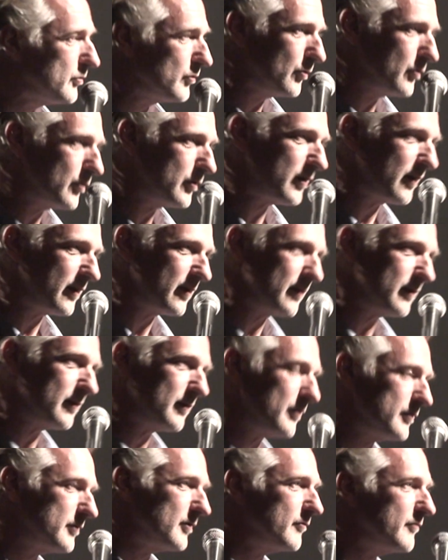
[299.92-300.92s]
talk and
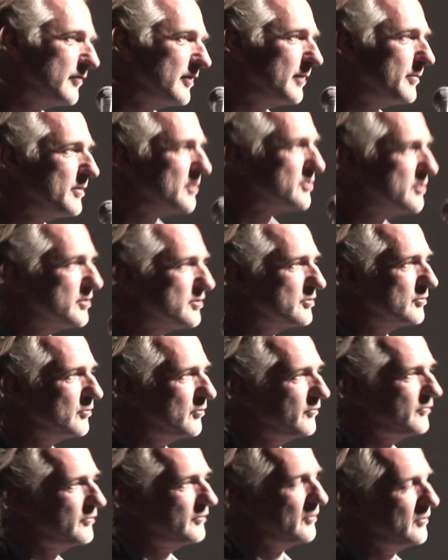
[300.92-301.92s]
a lot of images of